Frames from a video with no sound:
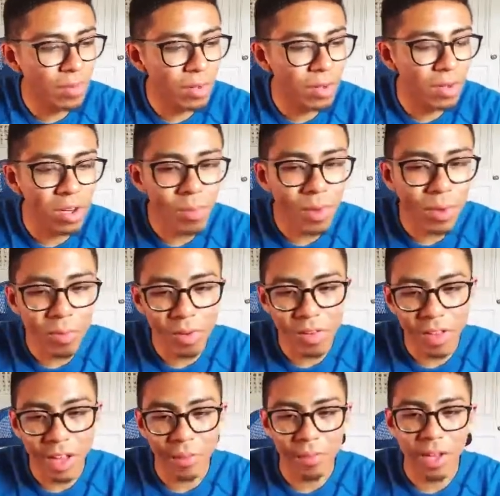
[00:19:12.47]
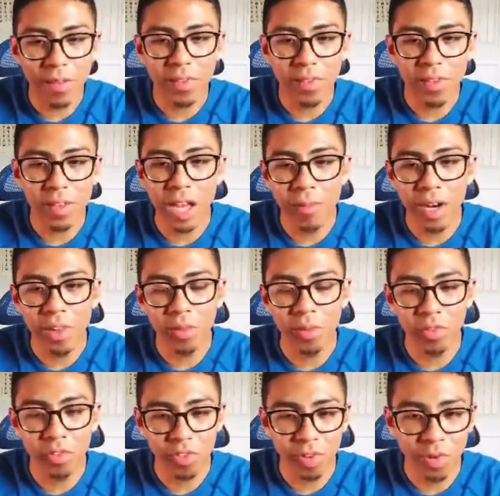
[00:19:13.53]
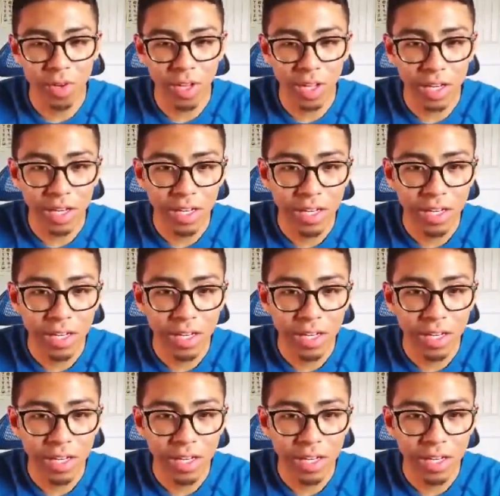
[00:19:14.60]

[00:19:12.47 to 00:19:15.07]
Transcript: a little bit more time left. I might as well just go ahead.